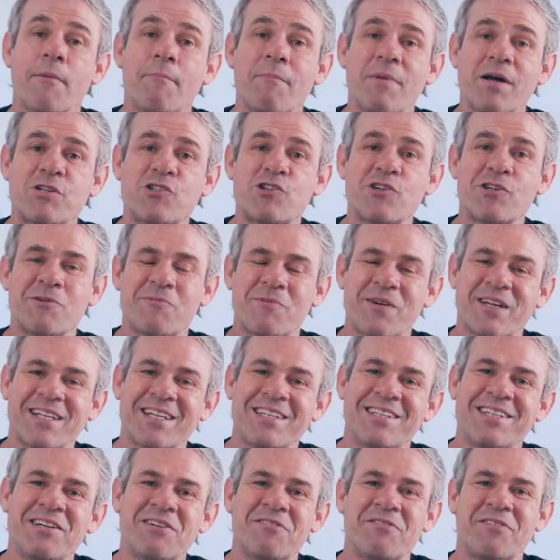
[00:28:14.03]
Make sure you ring
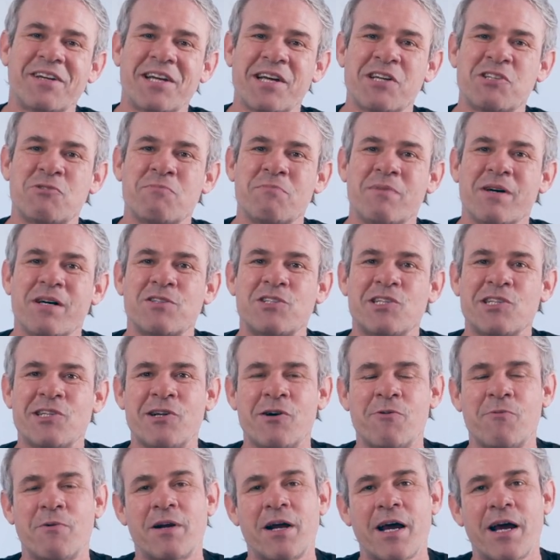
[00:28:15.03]
the notification bell so you
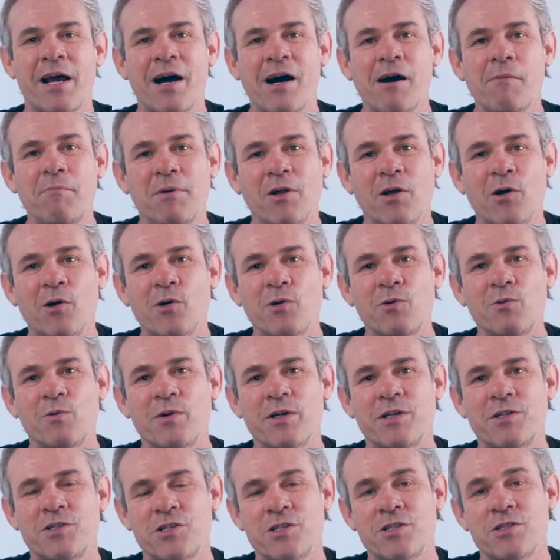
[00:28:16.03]
know when I upload,
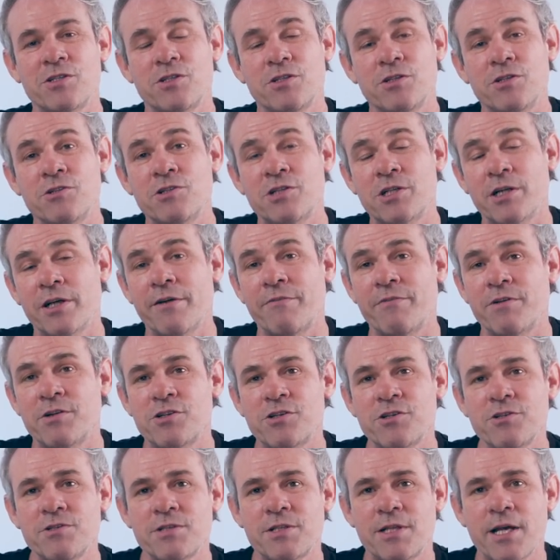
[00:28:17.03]
which is usually every
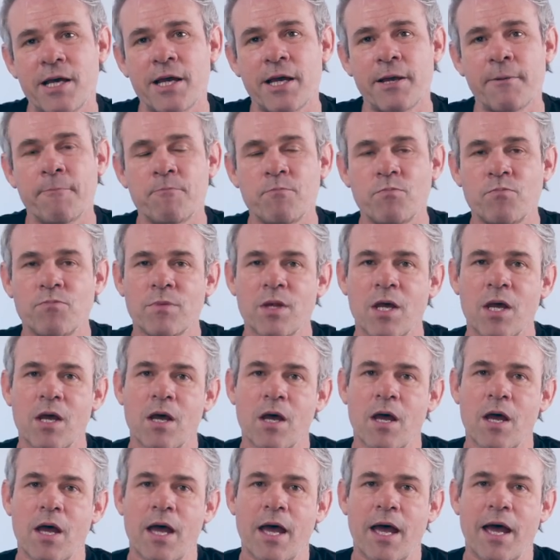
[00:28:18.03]
Tuesday.
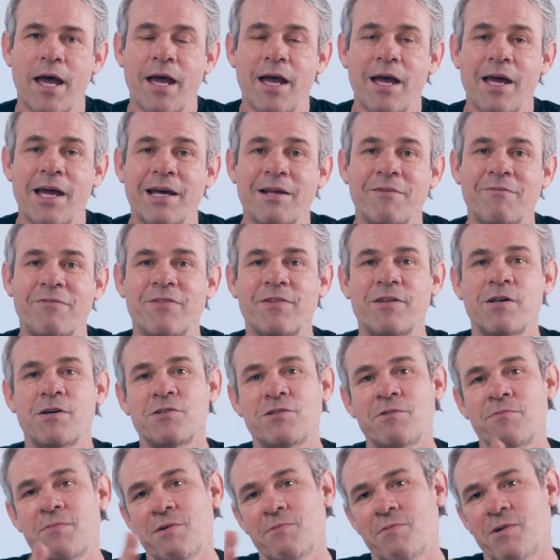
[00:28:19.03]
And for
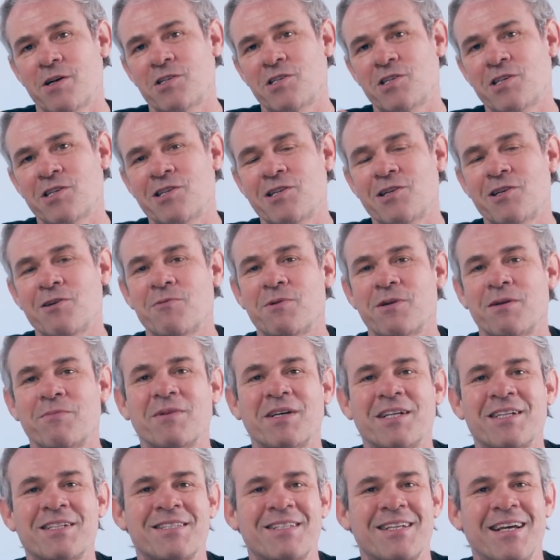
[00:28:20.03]
those who've been watching, you know what I'm
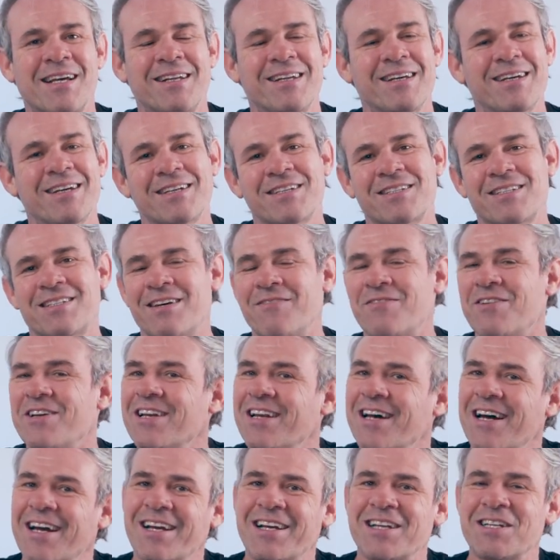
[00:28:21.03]
going to say next. If you
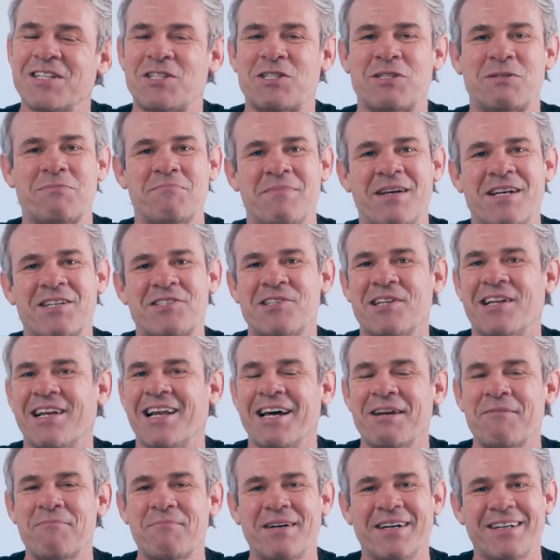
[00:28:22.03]
like it, smash the
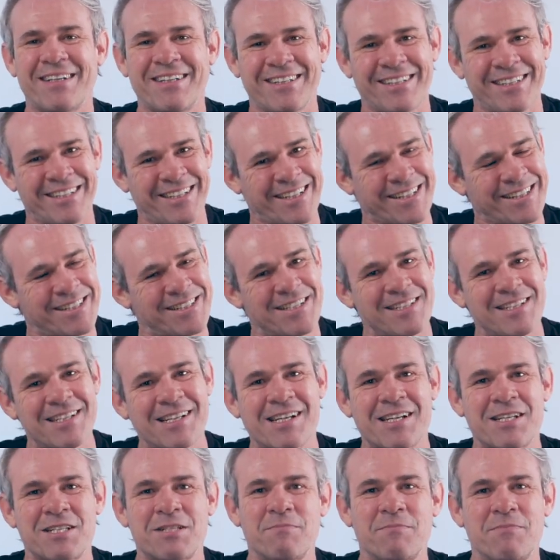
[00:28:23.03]
like button into
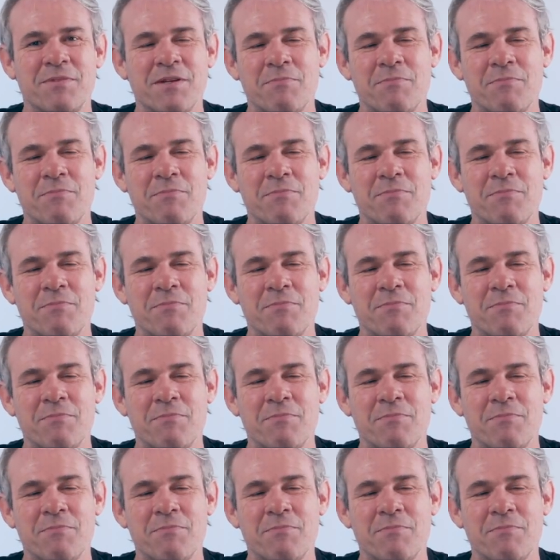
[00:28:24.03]
dust.